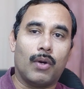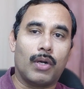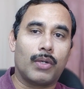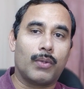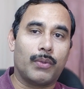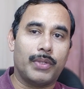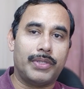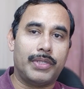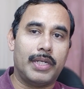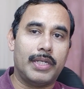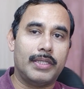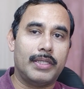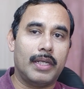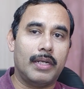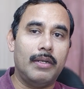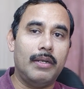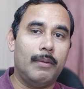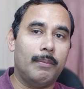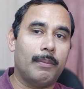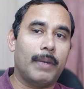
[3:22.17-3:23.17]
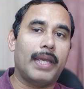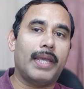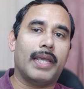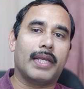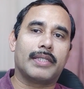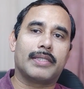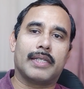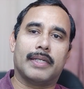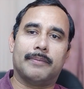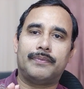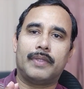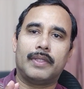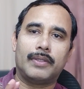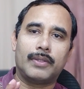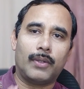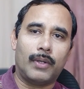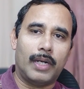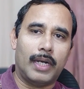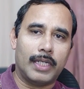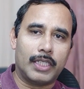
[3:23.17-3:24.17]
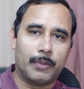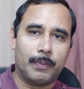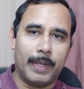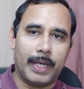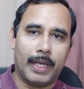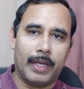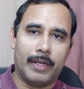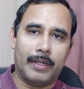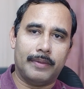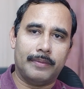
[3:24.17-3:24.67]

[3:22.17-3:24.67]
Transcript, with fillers: questions in my exam. So let's begin.